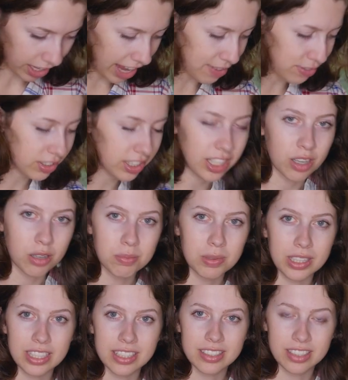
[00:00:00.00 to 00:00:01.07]
I've only
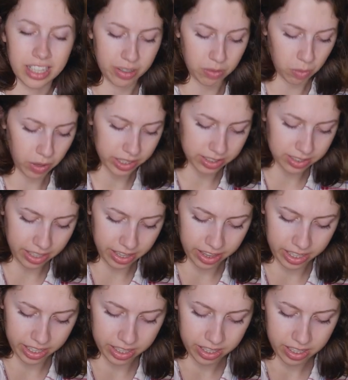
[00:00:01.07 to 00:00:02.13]
opened this like once, I
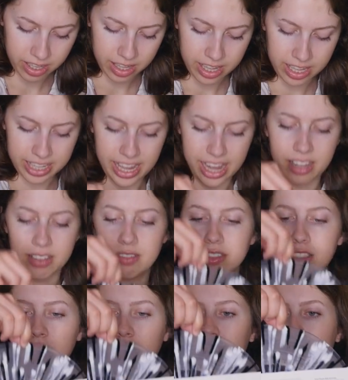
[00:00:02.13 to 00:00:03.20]
think. Yeah,
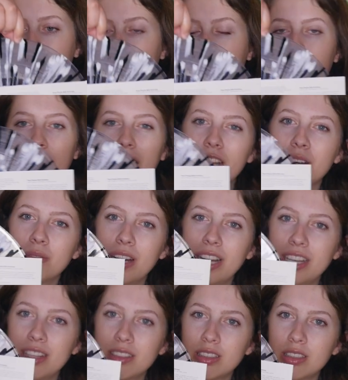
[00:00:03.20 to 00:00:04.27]
so black and
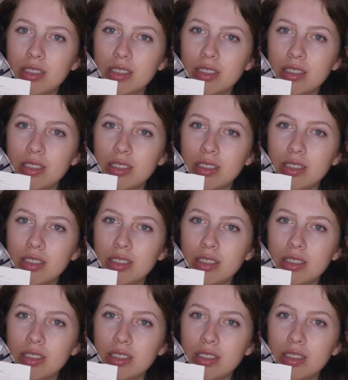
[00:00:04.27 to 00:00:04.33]
white.